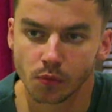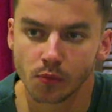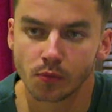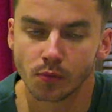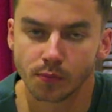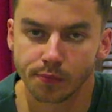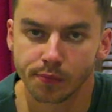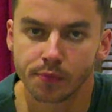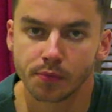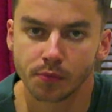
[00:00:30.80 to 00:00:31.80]

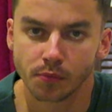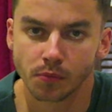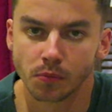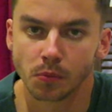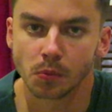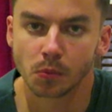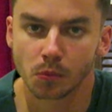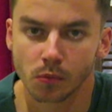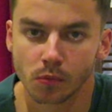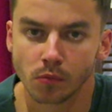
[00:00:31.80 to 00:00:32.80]

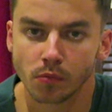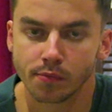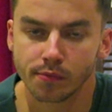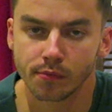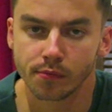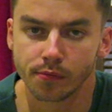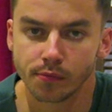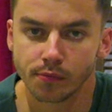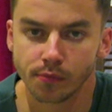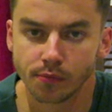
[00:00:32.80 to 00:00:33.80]

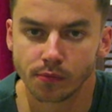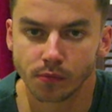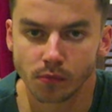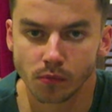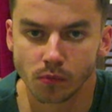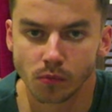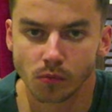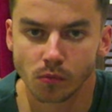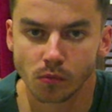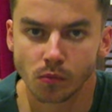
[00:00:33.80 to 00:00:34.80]

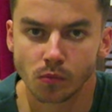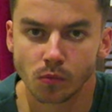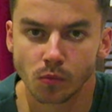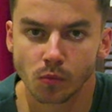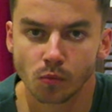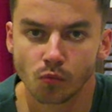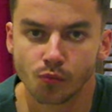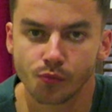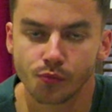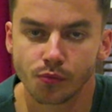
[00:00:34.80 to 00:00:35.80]

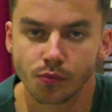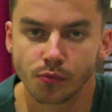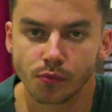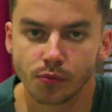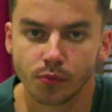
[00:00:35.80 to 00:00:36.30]
(silent)